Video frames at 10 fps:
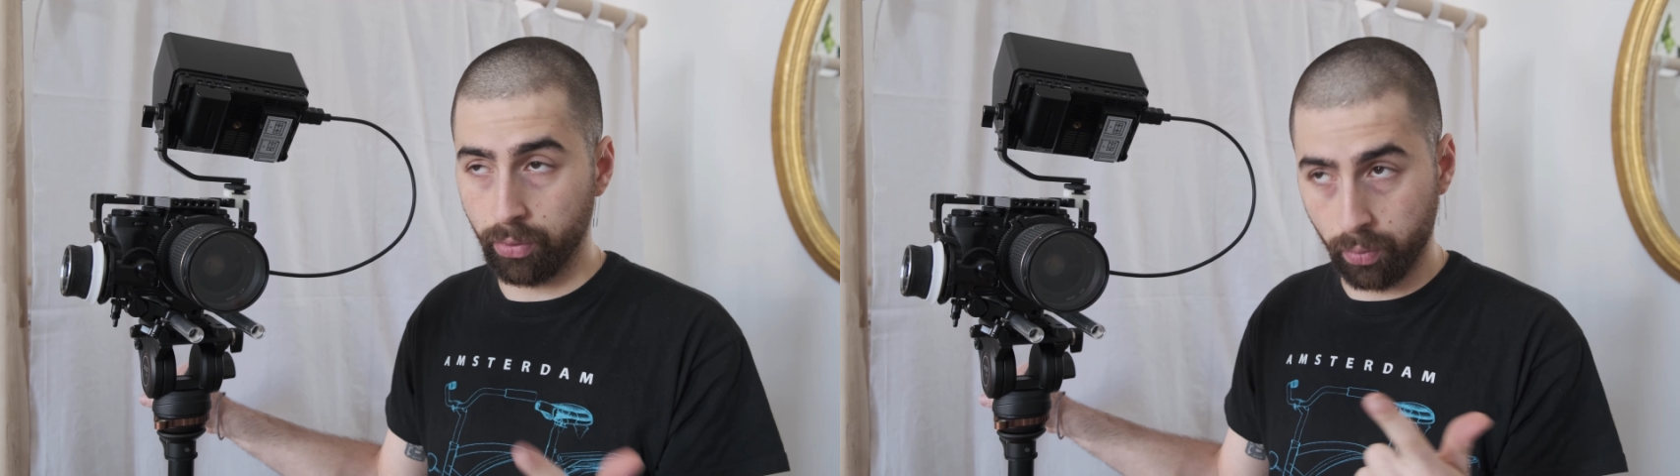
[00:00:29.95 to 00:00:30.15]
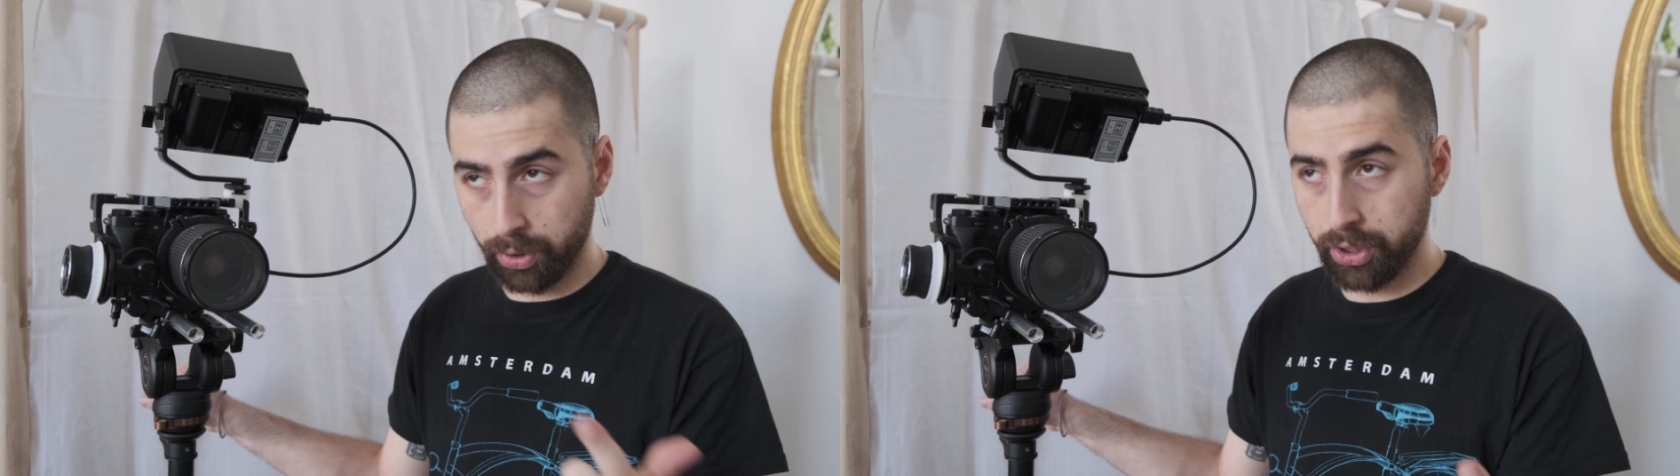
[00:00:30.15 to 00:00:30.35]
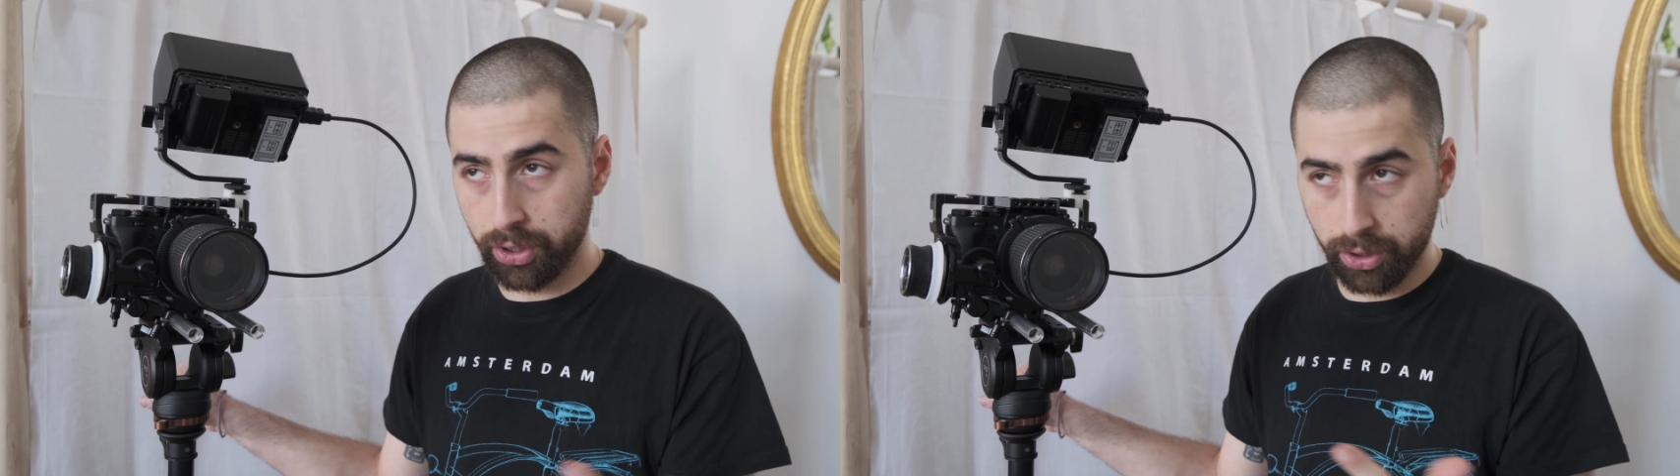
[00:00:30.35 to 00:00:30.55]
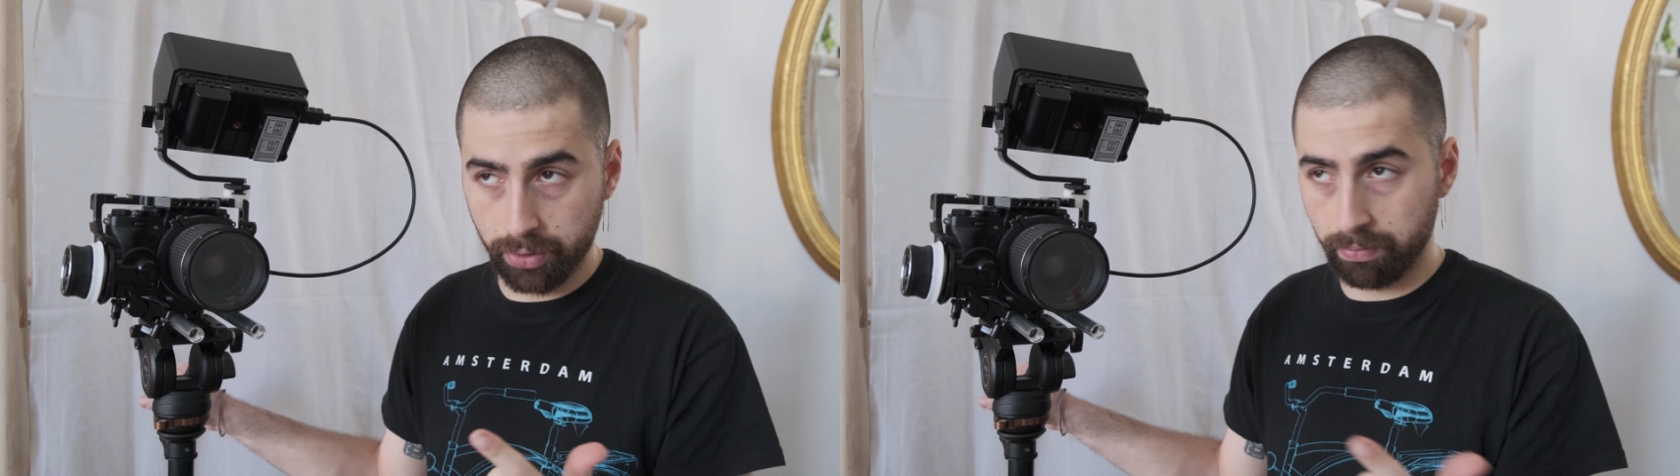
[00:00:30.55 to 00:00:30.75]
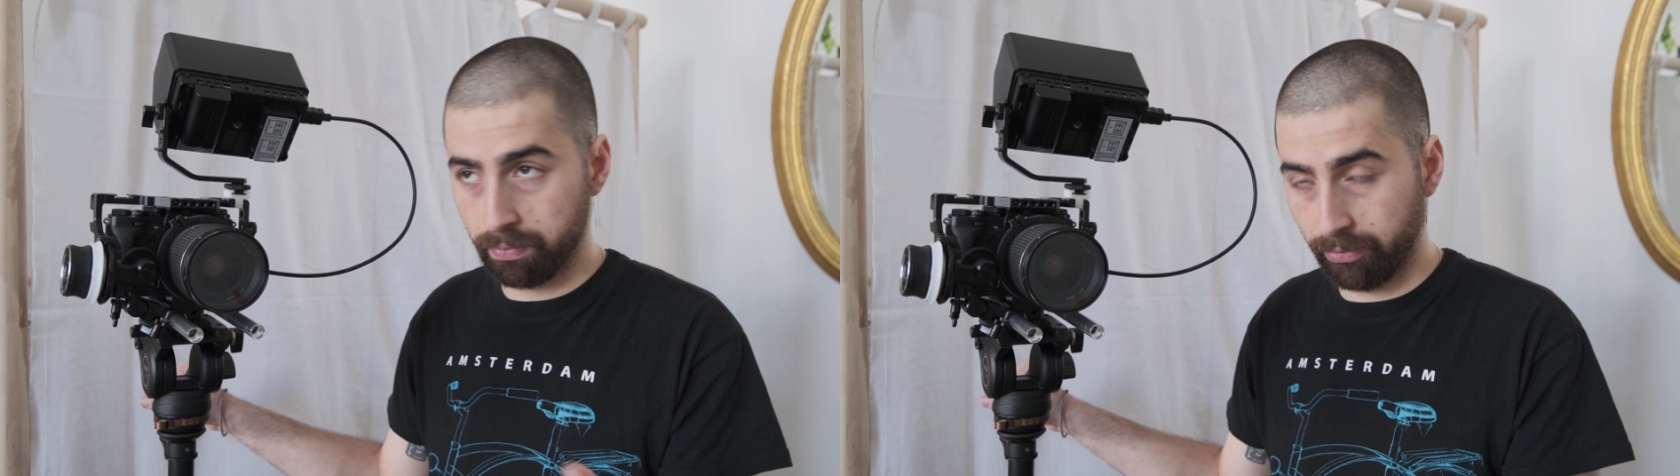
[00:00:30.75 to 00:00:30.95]

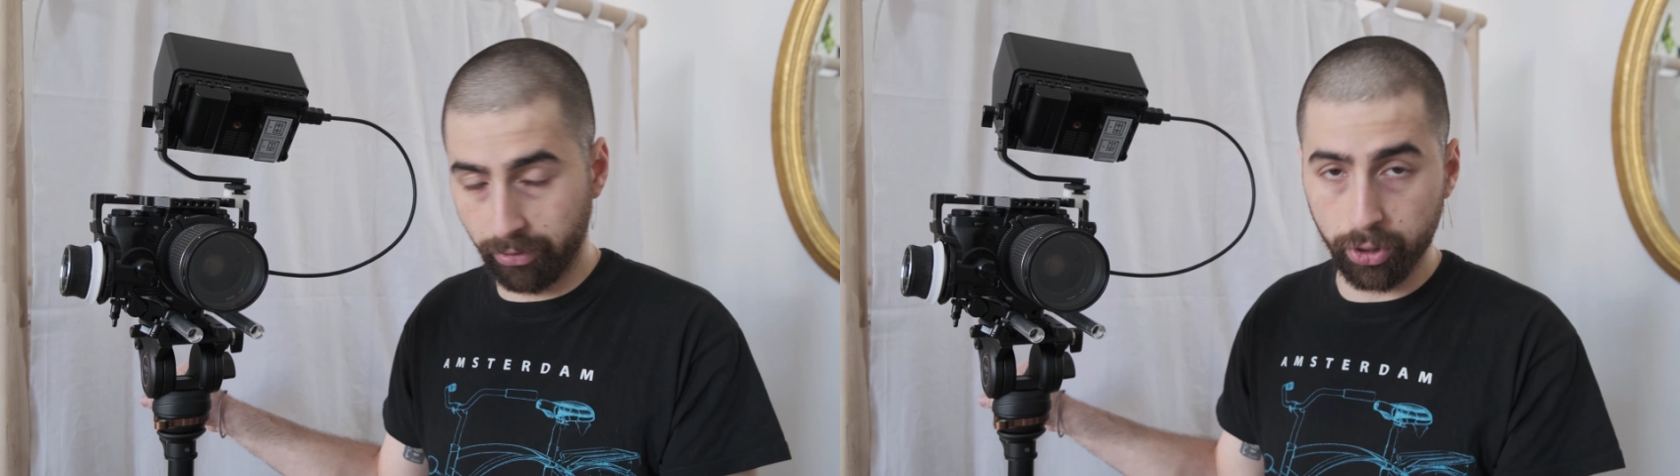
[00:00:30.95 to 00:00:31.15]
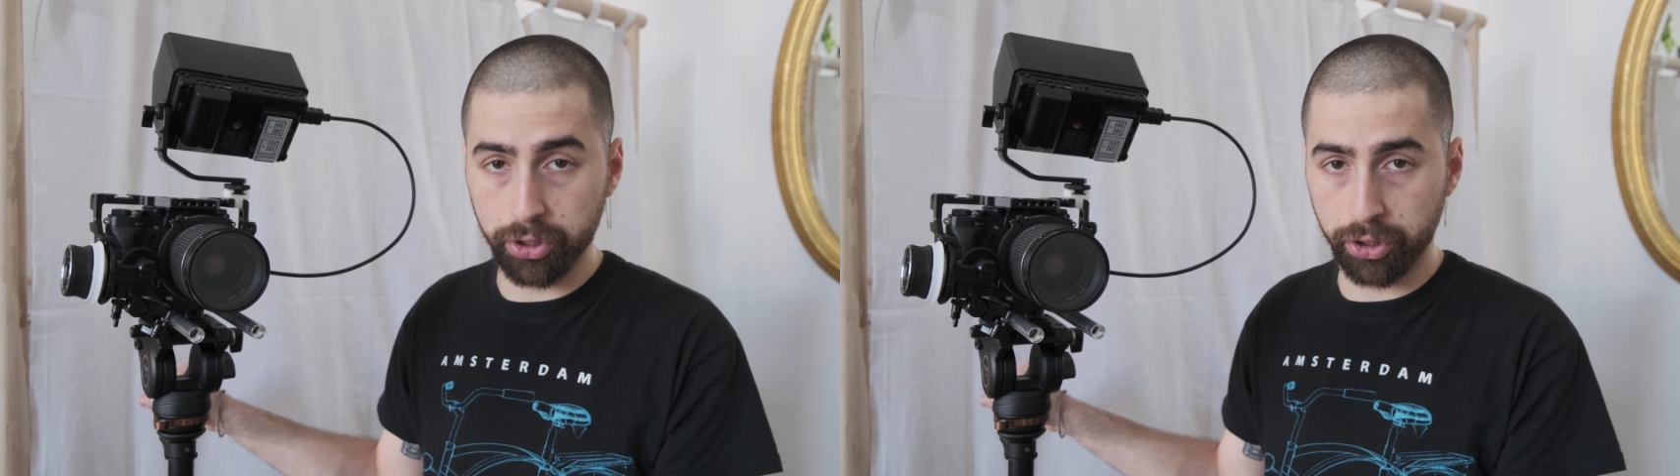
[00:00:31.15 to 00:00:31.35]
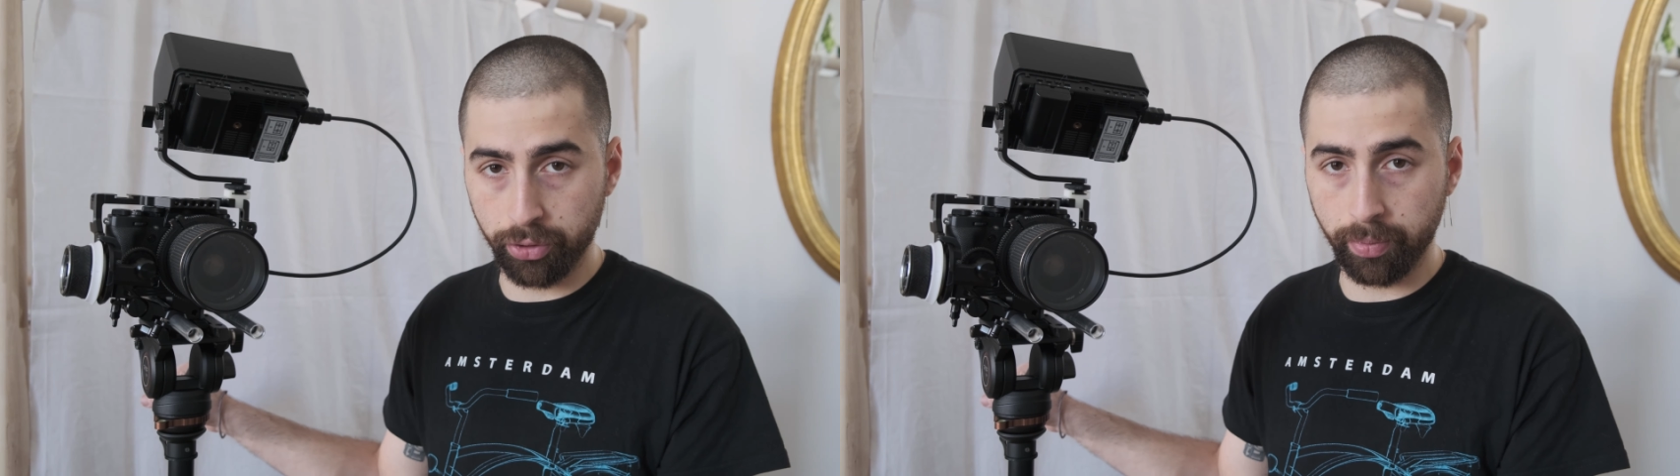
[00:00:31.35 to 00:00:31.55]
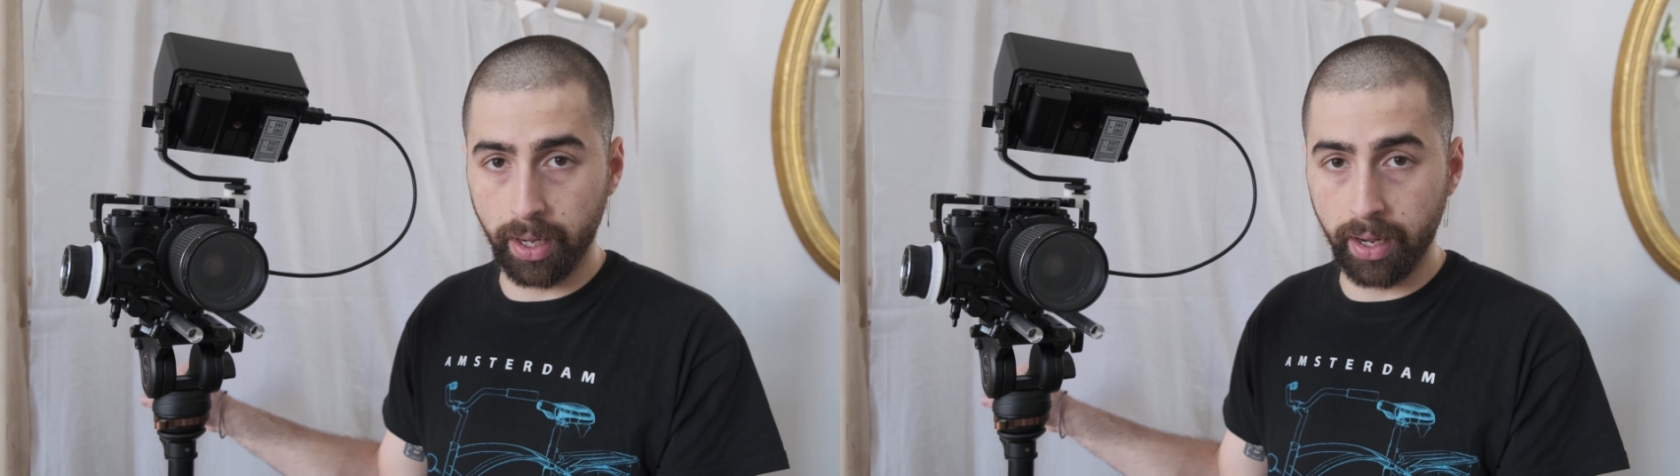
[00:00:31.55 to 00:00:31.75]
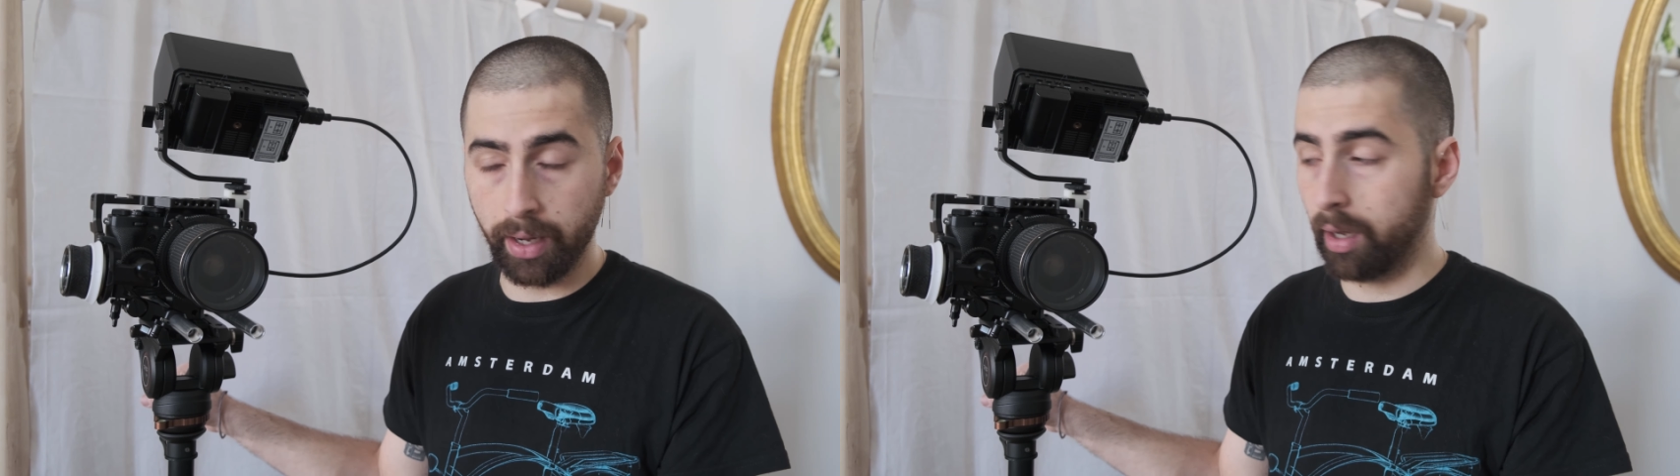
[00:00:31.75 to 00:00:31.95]
which version you
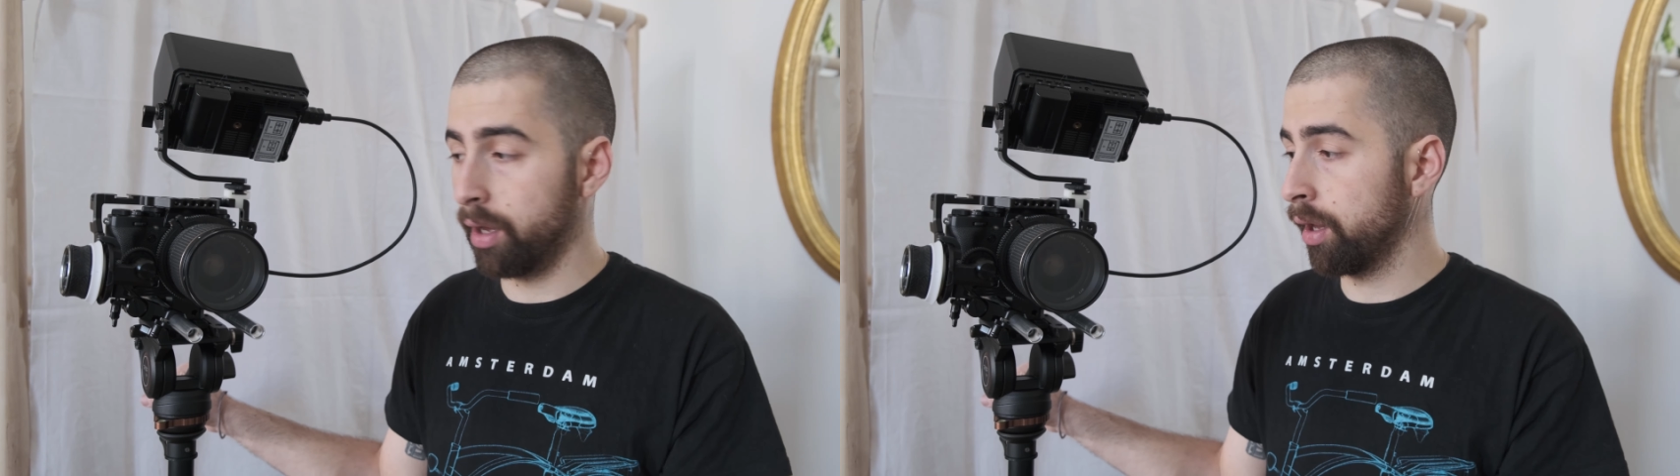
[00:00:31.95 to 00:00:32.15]
buy,